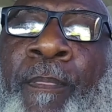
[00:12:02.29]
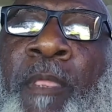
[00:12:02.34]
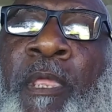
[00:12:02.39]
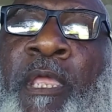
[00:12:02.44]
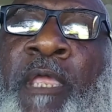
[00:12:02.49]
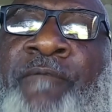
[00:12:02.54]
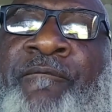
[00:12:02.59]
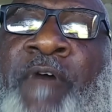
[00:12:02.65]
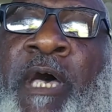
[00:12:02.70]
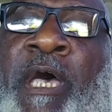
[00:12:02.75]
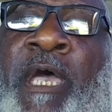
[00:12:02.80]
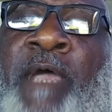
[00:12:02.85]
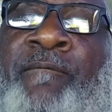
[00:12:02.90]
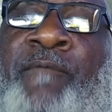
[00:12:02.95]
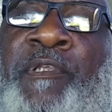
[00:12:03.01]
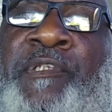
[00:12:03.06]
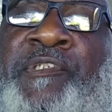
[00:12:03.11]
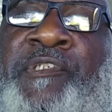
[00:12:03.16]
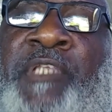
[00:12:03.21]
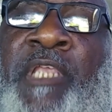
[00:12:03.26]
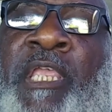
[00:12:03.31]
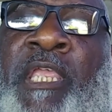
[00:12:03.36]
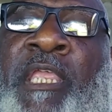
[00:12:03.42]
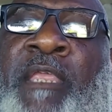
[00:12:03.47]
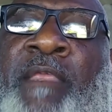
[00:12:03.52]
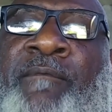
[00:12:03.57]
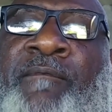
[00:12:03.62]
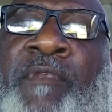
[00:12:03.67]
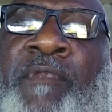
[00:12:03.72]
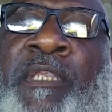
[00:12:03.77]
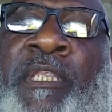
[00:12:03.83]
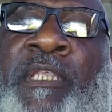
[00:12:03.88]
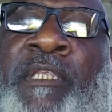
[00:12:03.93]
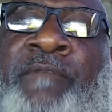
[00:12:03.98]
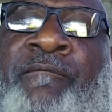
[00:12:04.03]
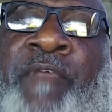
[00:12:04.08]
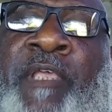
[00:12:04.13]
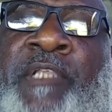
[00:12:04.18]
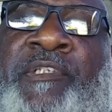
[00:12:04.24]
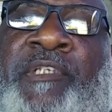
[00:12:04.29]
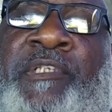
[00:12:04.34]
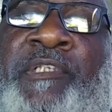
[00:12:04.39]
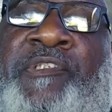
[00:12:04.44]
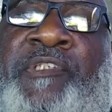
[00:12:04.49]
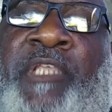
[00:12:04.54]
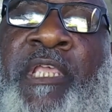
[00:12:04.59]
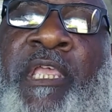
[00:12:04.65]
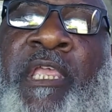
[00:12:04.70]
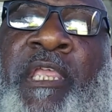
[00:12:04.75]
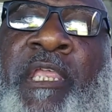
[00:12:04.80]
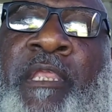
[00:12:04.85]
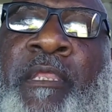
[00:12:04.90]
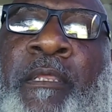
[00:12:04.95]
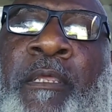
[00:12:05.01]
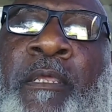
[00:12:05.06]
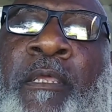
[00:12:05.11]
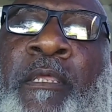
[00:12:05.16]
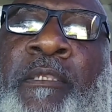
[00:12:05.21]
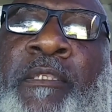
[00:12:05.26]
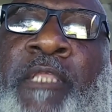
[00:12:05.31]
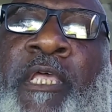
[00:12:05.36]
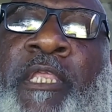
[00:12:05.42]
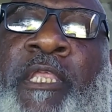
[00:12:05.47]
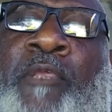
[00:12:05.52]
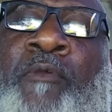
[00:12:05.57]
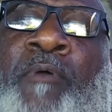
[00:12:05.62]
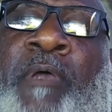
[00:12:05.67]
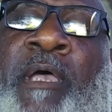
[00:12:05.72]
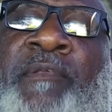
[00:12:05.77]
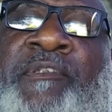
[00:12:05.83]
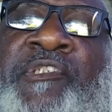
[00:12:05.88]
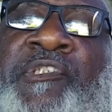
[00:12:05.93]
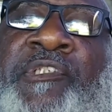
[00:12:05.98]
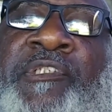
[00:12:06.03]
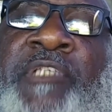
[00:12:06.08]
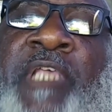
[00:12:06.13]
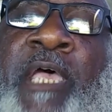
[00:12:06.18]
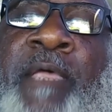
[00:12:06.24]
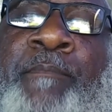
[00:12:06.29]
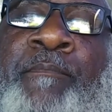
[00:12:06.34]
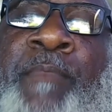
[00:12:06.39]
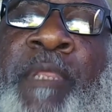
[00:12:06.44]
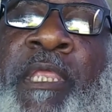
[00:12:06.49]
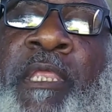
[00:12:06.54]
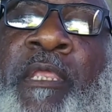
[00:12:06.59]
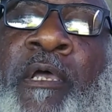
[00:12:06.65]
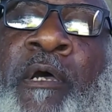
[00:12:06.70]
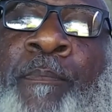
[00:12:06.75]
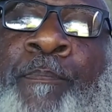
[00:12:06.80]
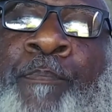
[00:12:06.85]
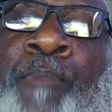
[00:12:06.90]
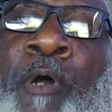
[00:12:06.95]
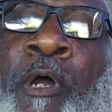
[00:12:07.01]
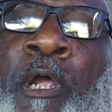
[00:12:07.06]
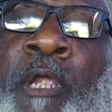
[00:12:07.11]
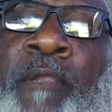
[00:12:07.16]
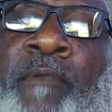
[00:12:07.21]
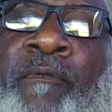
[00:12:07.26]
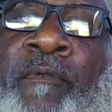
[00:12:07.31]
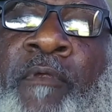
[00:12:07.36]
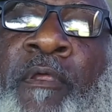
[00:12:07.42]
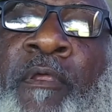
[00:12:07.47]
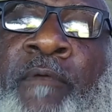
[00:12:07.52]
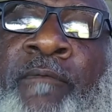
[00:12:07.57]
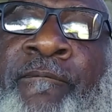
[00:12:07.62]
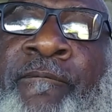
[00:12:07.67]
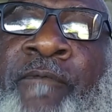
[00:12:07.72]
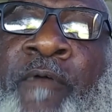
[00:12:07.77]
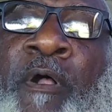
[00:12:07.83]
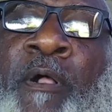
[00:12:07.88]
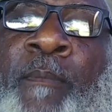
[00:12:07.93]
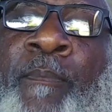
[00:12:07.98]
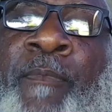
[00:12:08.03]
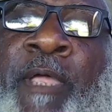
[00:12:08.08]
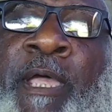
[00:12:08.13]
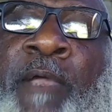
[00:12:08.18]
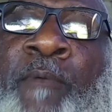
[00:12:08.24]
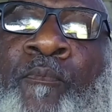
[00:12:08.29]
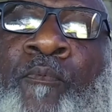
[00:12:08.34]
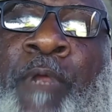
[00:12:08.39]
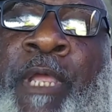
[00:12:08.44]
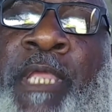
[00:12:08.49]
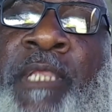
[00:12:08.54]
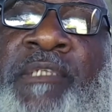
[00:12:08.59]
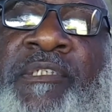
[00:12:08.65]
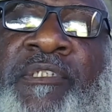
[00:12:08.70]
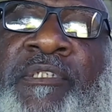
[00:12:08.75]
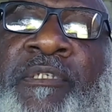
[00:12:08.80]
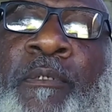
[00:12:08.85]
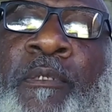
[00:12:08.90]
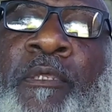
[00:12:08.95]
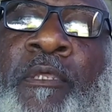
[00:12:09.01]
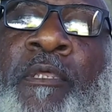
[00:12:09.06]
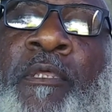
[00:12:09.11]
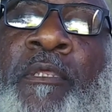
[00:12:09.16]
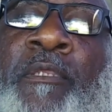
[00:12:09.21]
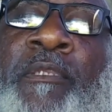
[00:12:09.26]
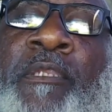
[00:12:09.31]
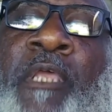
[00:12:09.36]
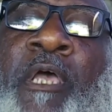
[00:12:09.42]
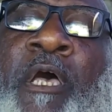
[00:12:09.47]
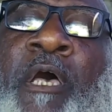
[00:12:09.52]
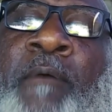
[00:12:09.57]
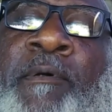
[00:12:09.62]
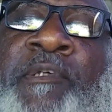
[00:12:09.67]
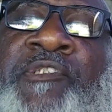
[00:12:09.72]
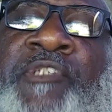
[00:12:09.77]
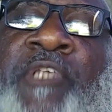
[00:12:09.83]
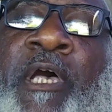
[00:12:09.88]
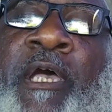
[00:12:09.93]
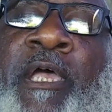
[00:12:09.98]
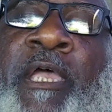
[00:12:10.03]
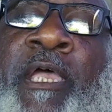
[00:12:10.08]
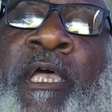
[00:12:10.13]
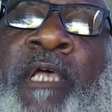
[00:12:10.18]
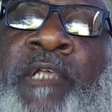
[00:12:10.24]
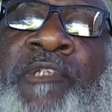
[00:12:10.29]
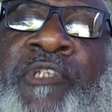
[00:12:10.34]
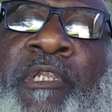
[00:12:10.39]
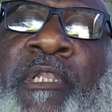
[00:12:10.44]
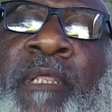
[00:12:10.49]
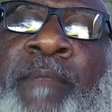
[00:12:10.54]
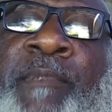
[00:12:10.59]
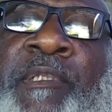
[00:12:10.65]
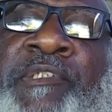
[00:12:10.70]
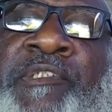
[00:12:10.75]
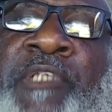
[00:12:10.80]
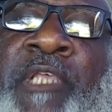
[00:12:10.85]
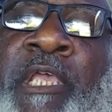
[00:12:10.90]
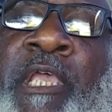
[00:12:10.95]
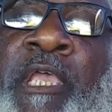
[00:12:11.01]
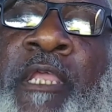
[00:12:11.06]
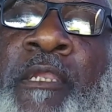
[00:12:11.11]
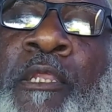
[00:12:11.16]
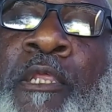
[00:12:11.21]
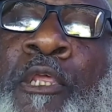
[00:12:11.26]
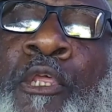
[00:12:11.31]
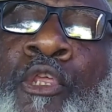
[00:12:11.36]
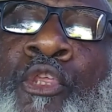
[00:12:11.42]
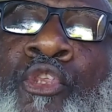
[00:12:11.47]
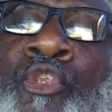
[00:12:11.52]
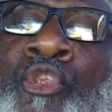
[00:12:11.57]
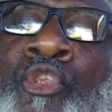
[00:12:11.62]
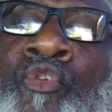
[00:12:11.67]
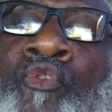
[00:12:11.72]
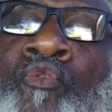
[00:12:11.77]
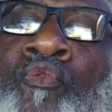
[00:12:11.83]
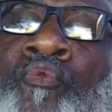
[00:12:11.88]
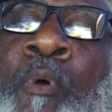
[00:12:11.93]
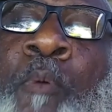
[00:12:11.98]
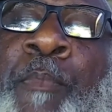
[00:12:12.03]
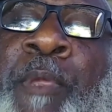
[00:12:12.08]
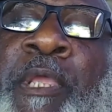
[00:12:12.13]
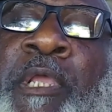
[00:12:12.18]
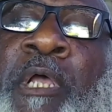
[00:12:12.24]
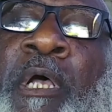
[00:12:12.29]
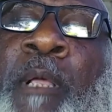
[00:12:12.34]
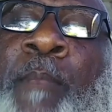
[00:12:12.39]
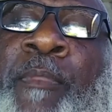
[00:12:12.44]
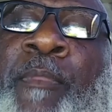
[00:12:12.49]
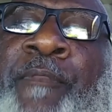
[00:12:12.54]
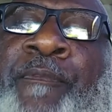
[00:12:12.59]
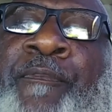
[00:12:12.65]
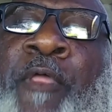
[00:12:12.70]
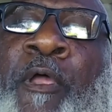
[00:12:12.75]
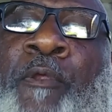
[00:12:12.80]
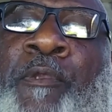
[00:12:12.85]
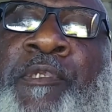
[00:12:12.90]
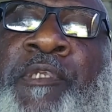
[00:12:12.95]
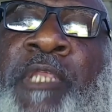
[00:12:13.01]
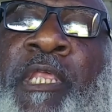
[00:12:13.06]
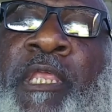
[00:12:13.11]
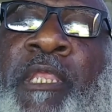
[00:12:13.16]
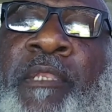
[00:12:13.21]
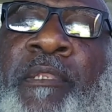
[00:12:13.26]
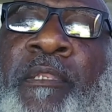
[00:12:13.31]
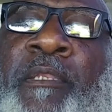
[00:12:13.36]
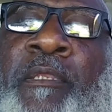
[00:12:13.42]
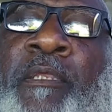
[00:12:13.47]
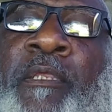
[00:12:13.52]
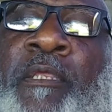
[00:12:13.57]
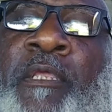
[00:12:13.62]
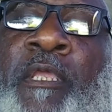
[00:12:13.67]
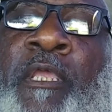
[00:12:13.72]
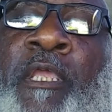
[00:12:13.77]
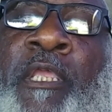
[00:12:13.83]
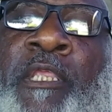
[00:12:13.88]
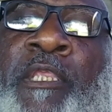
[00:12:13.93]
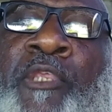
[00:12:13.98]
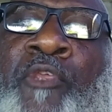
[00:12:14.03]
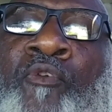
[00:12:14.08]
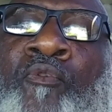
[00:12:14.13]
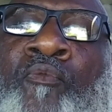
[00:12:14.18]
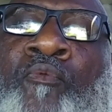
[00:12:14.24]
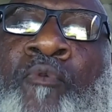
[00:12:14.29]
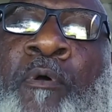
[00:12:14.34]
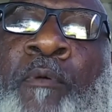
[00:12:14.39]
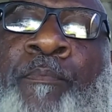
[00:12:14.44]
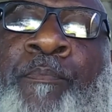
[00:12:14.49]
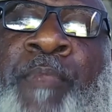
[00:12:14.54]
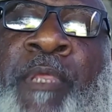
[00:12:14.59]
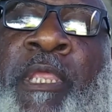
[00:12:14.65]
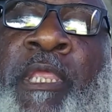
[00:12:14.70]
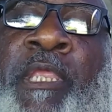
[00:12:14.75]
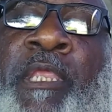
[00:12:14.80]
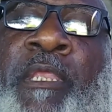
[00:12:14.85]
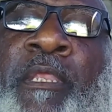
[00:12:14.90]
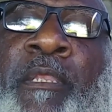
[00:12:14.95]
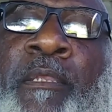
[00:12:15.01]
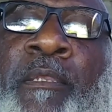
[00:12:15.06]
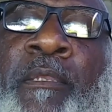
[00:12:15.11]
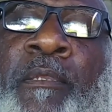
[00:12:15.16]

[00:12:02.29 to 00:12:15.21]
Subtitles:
if I have received this vision, seeing that you have set me apart from that race? Yahushua answered him and said, you will become the 13th, and you will be